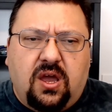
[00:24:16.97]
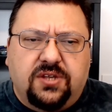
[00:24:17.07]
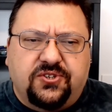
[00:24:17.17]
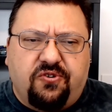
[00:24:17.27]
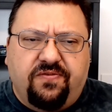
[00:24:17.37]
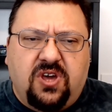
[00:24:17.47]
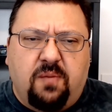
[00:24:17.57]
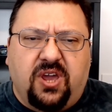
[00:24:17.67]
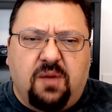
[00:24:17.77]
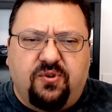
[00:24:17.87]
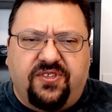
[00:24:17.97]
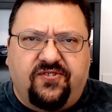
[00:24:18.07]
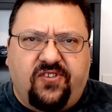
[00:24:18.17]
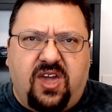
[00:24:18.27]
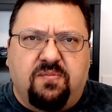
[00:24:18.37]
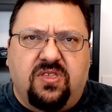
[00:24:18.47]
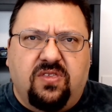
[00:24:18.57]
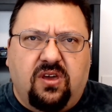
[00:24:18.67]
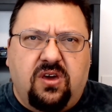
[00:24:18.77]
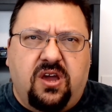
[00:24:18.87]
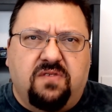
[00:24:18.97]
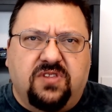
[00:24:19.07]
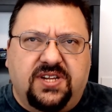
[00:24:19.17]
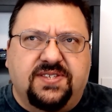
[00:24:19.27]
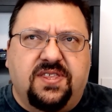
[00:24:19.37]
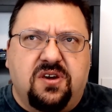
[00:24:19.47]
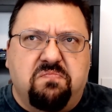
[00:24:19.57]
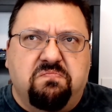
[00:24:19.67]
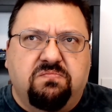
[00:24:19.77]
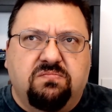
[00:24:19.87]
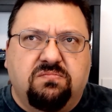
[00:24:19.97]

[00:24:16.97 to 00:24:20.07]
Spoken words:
sort of coming up with a statement that kind of lets them